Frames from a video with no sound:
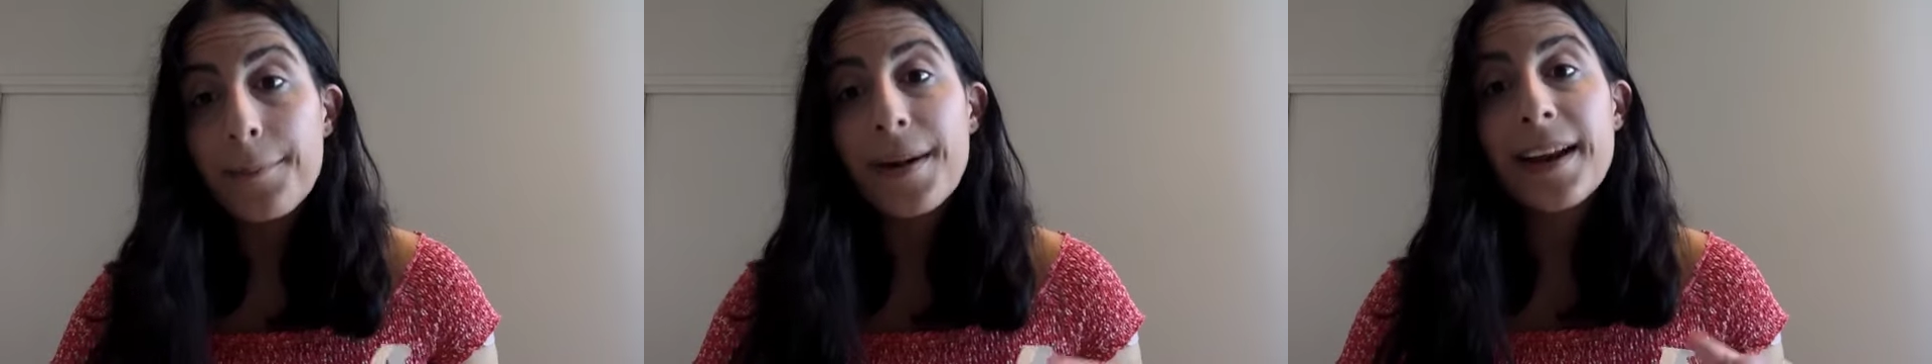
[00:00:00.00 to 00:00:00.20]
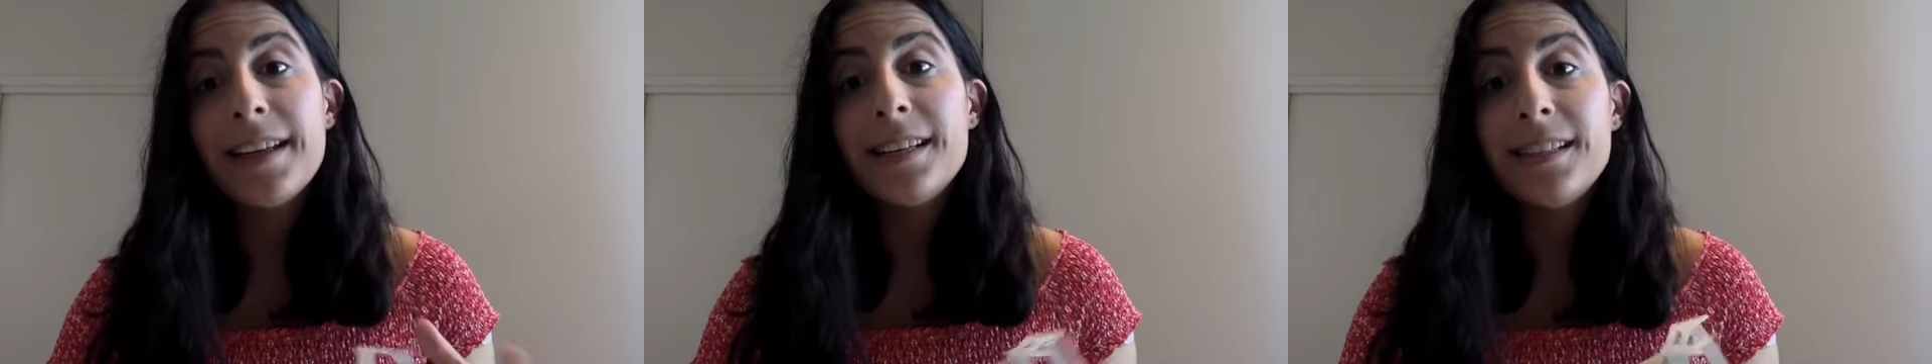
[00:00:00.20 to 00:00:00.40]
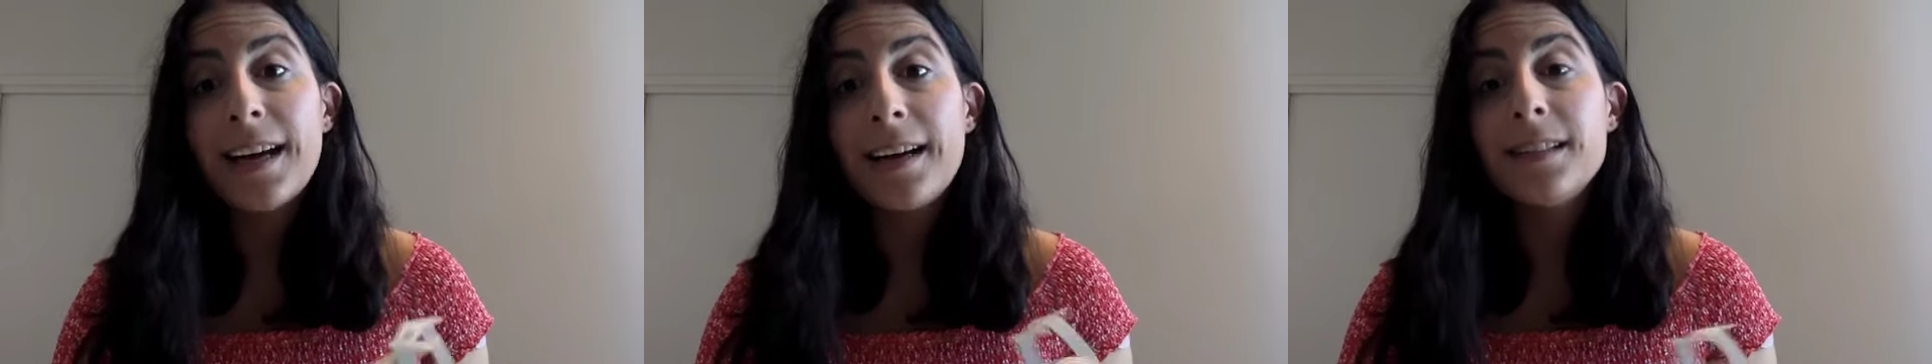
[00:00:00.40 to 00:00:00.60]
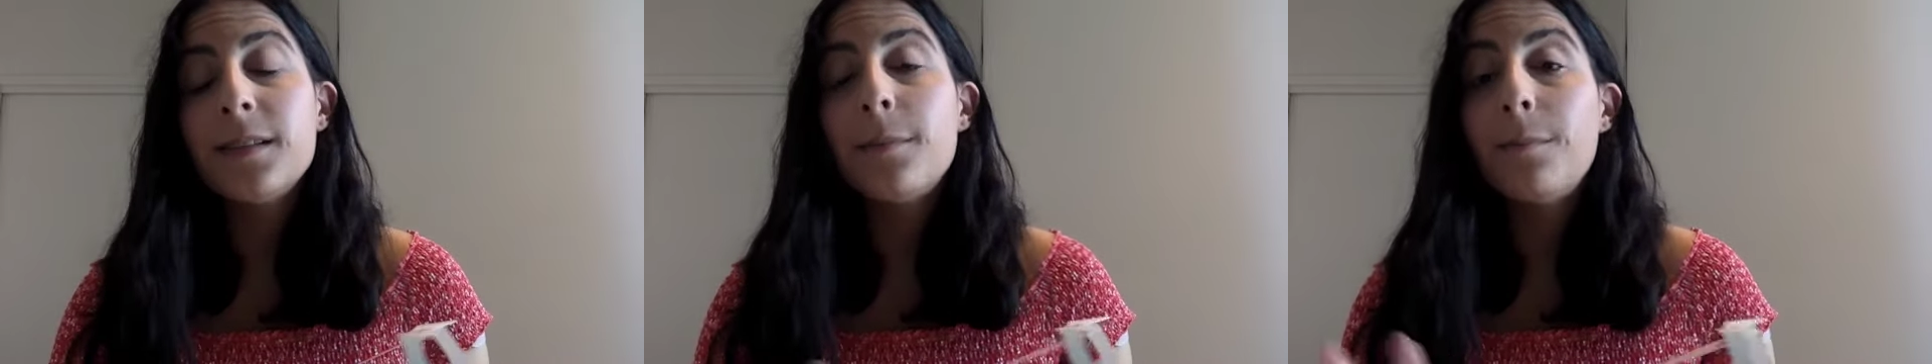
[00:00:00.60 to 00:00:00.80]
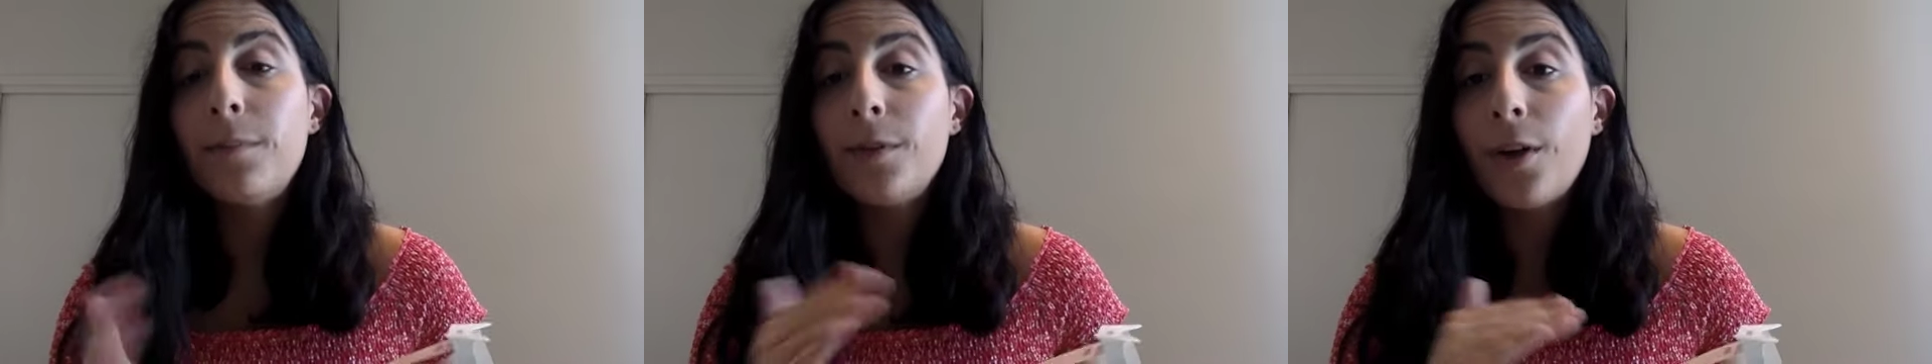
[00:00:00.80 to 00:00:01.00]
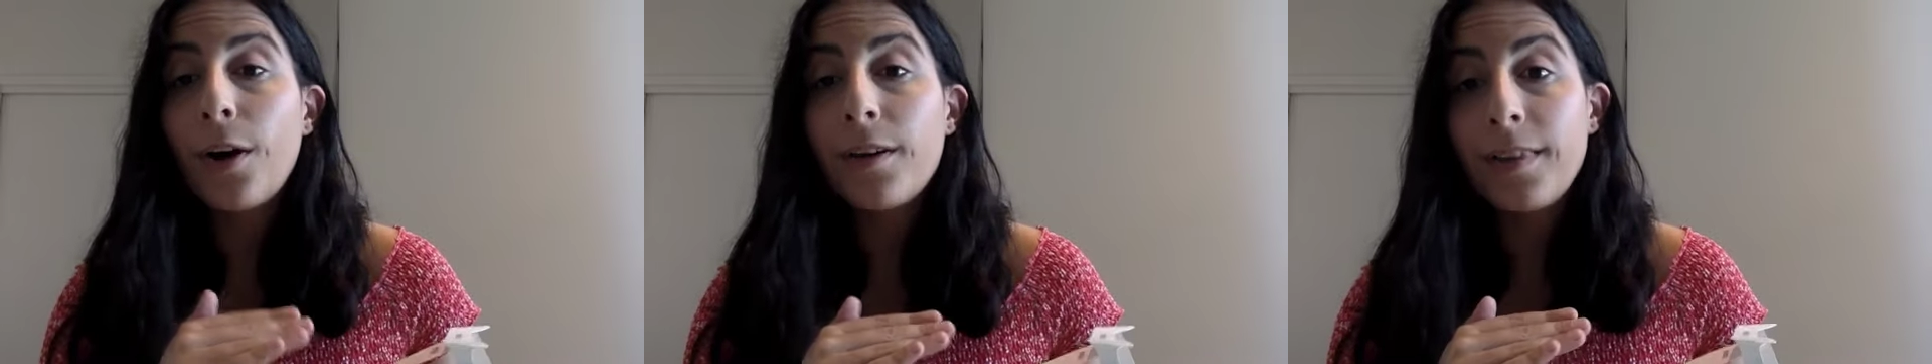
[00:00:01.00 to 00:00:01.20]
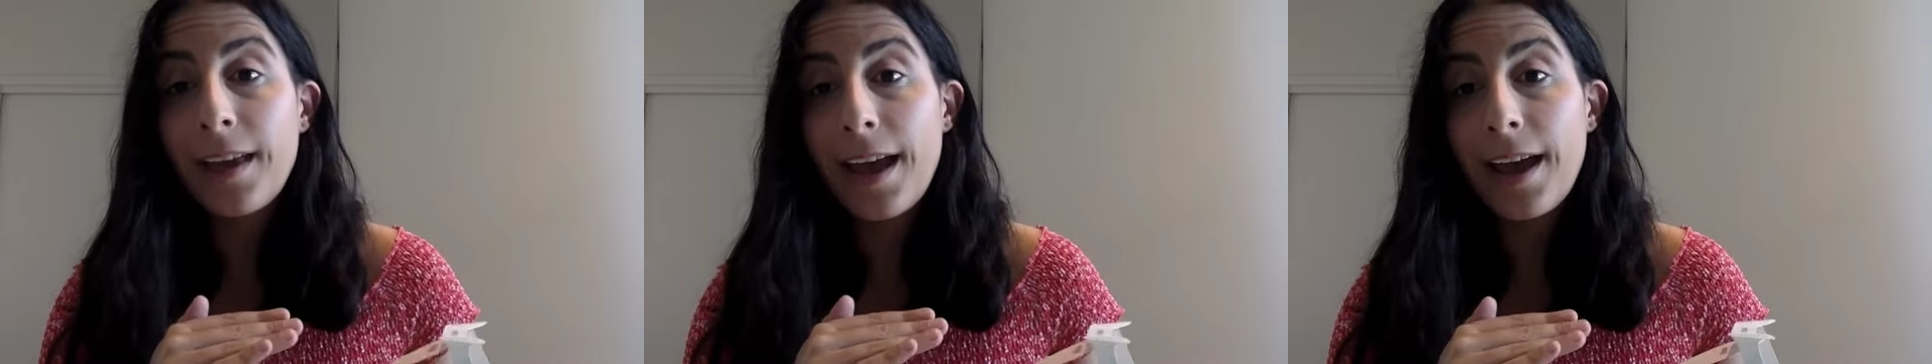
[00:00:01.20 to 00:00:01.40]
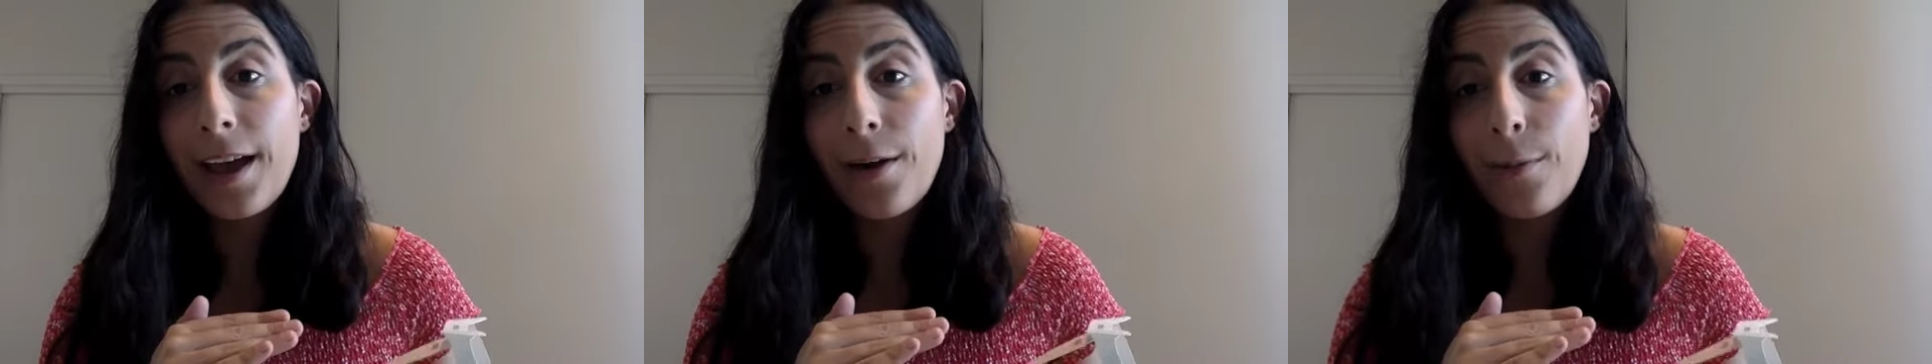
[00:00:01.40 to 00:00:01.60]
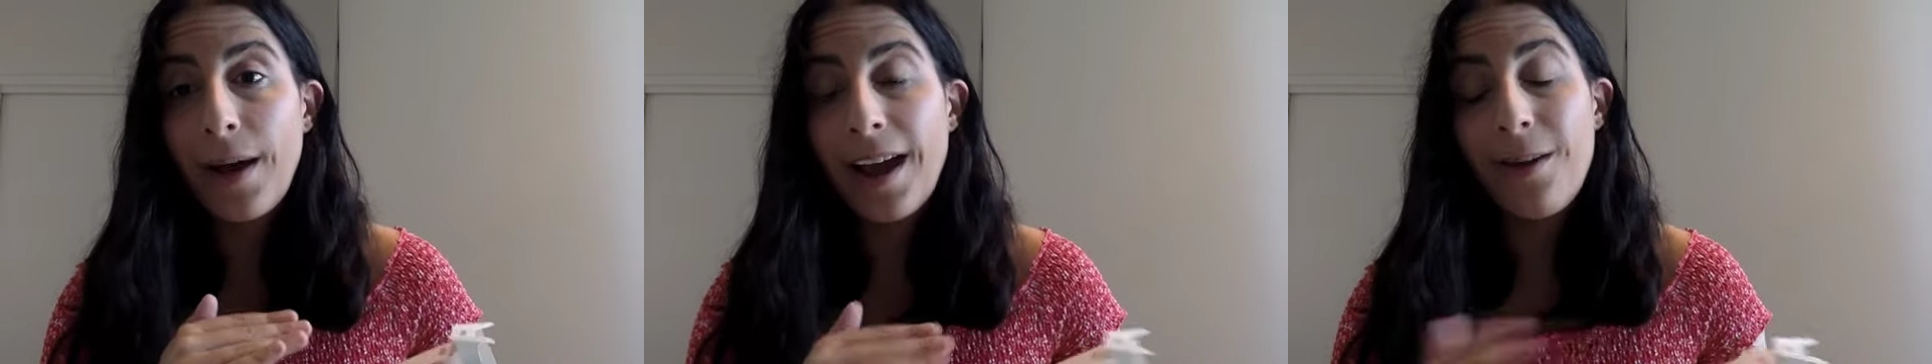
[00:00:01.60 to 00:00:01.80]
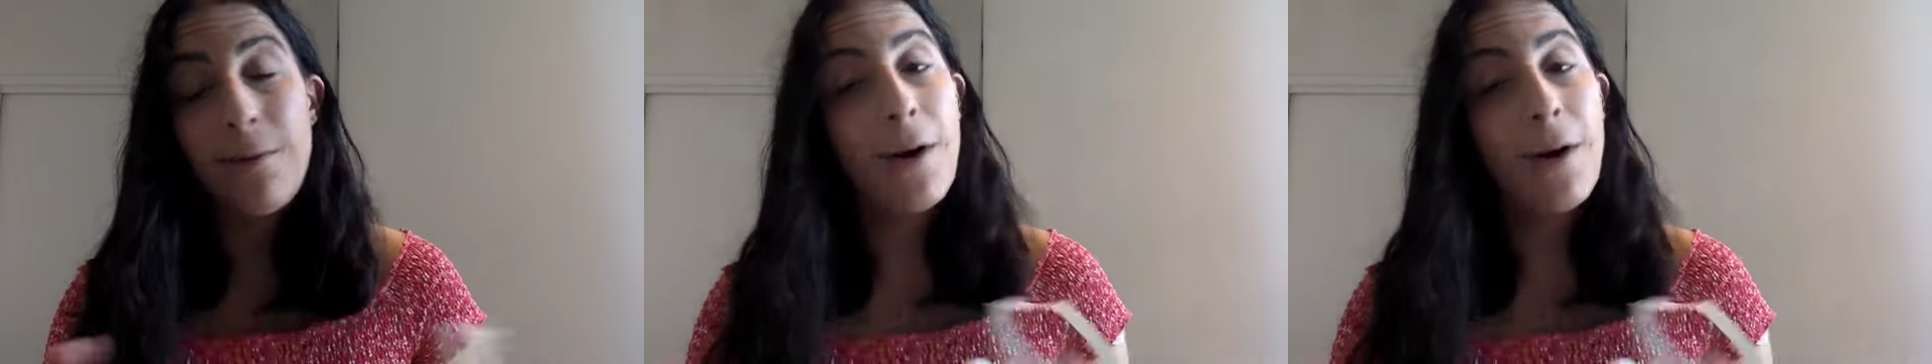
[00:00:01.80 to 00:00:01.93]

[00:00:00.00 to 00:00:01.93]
but it does block the airway